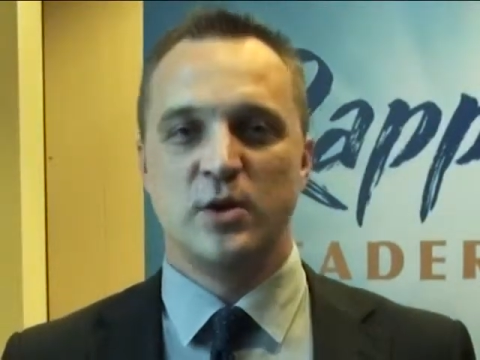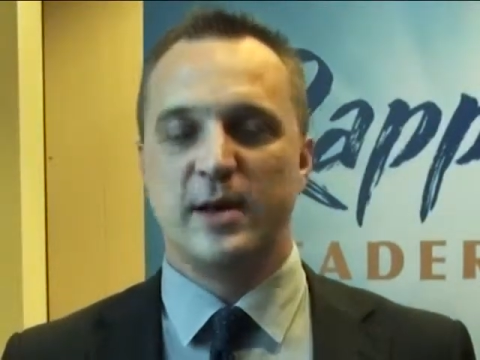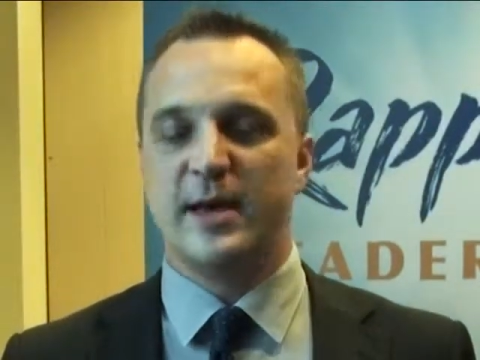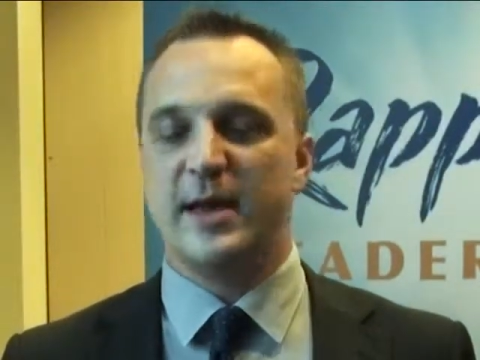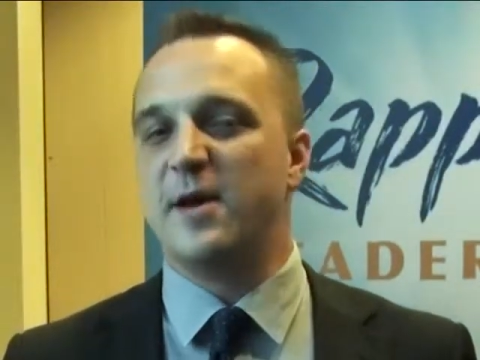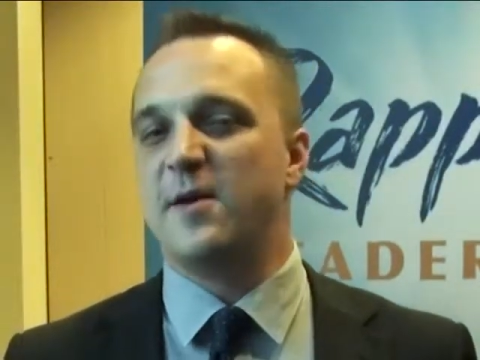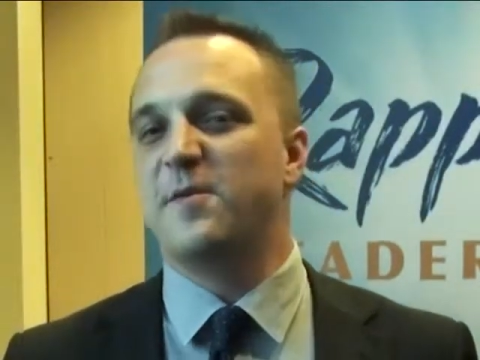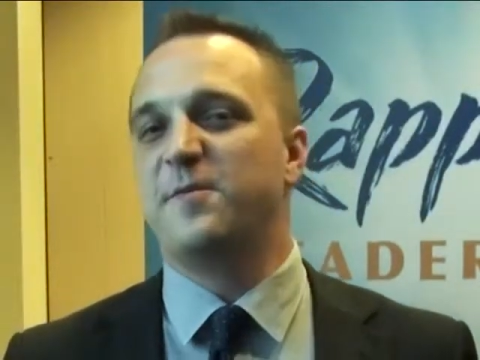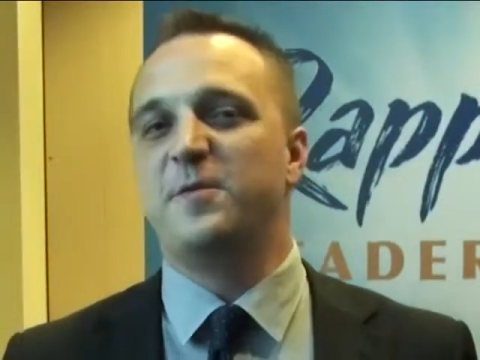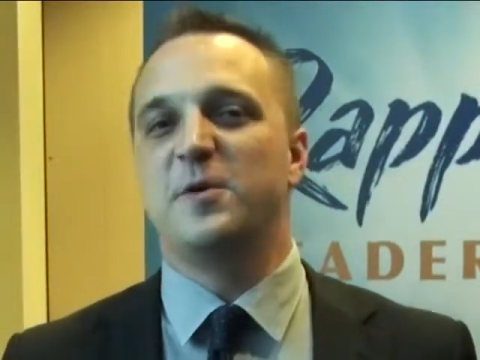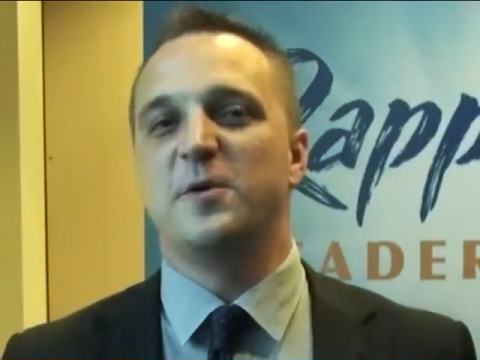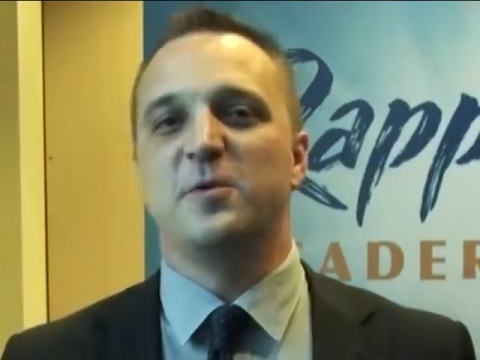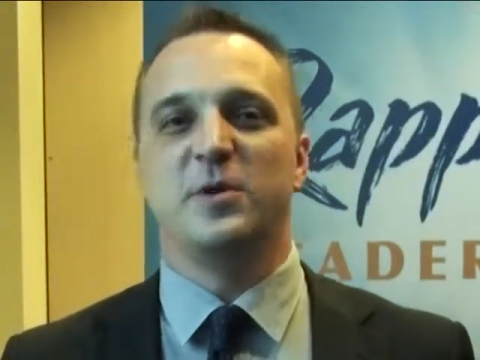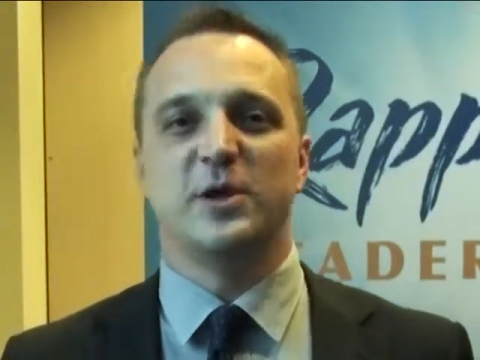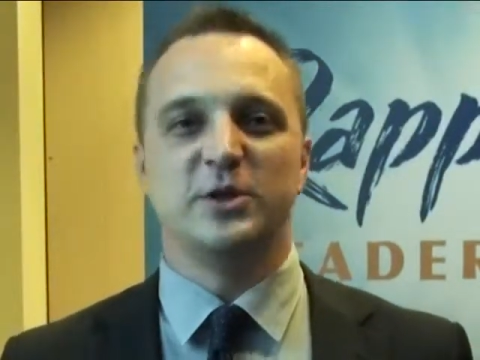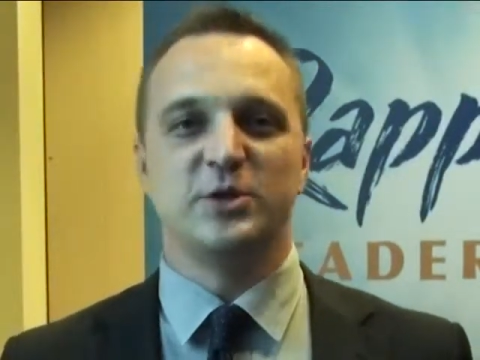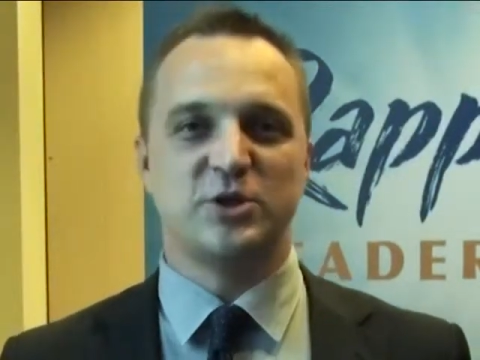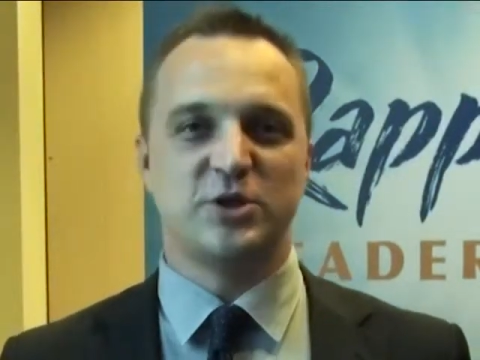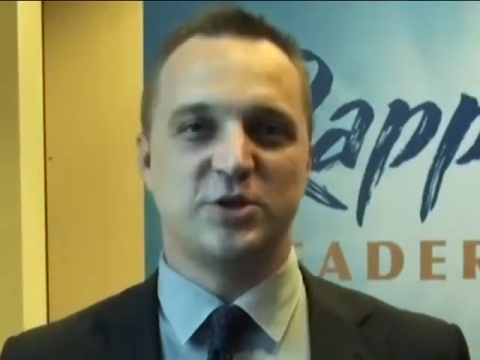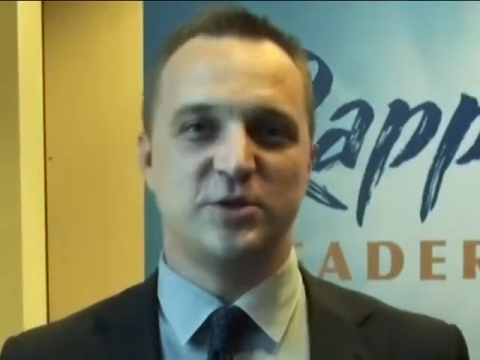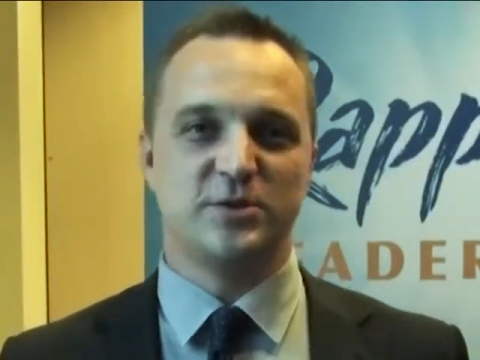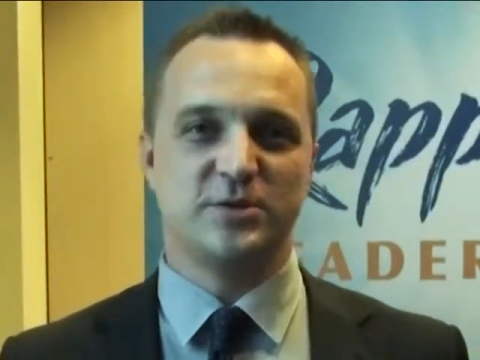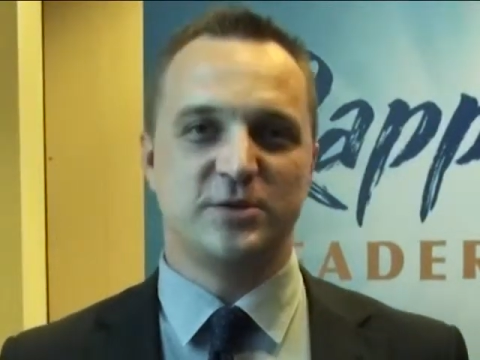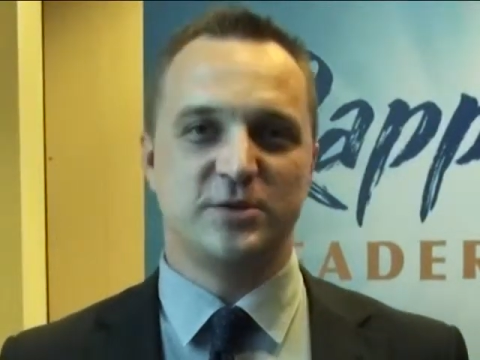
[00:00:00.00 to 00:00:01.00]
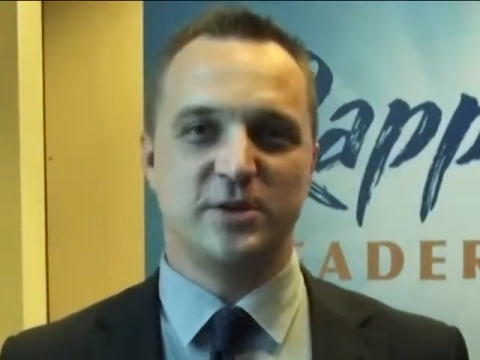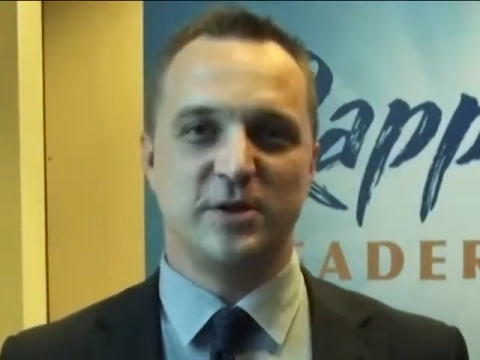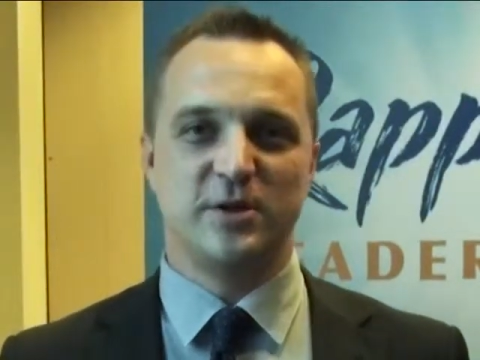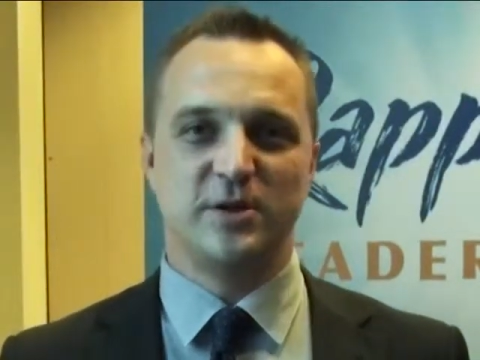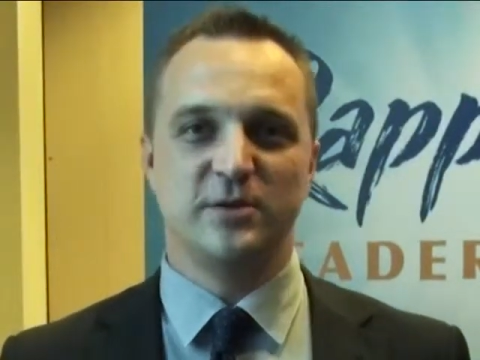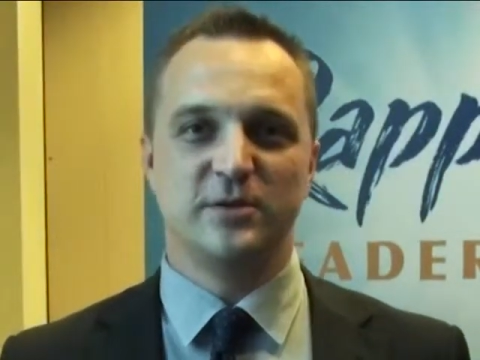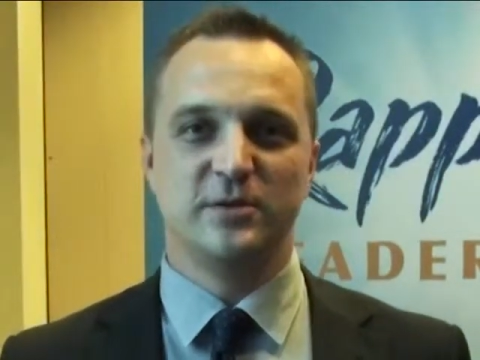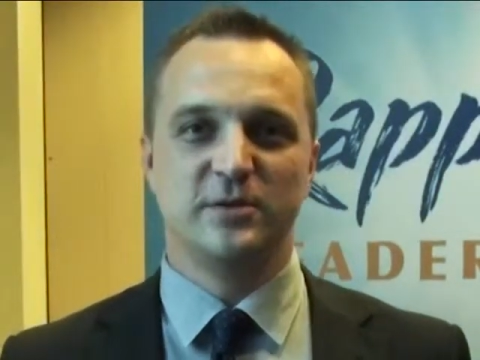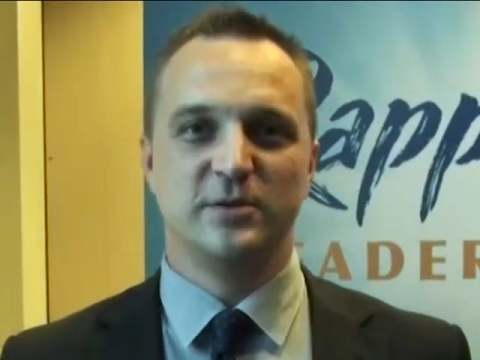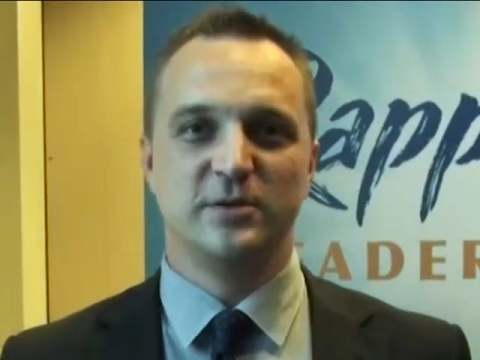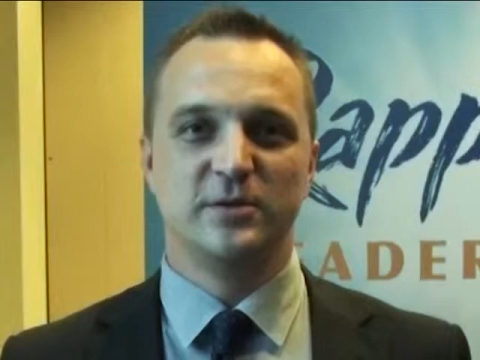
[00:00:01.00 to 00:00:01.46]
everyone should do.